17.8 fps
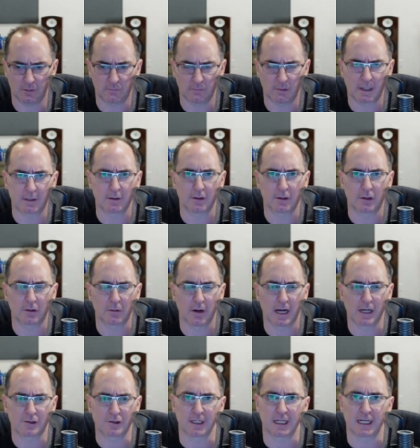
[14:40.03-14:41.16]
the regular
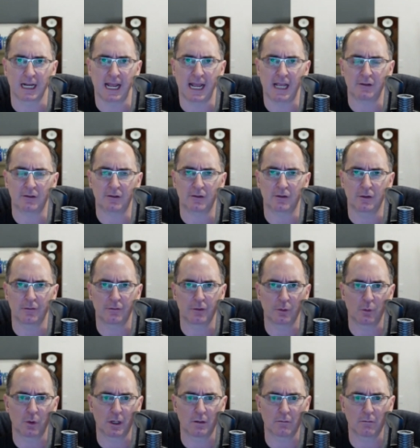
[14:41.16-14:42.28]
correction, it asks you if
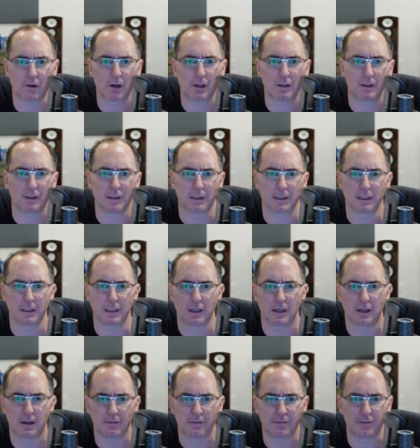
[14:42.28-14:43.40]
you want to run the
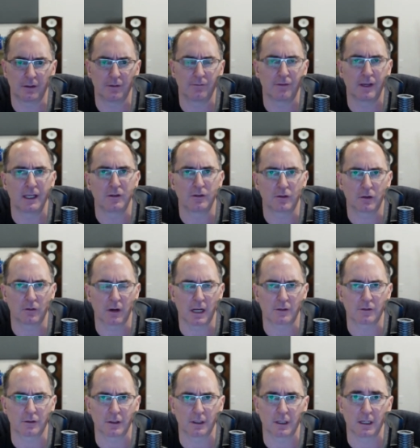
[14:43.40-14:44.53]
uh, the phase
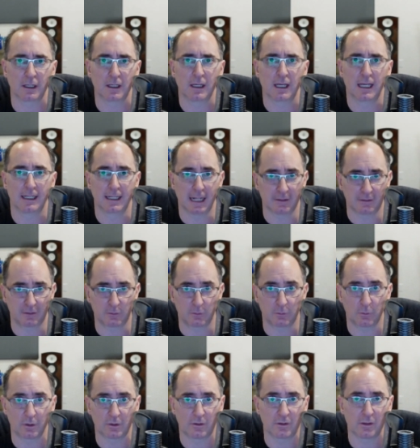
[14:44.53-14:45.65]
correction. And that's
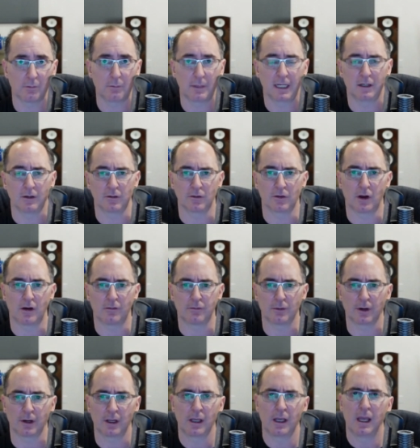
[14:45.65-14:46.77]
what's in the beta
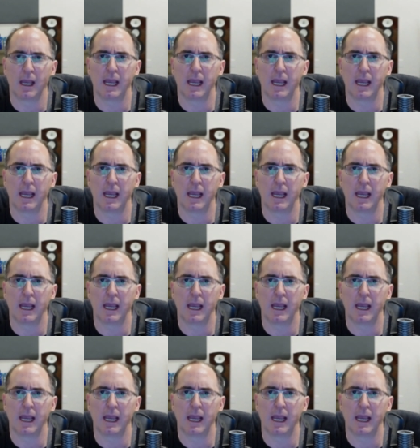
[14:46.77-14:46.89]
software.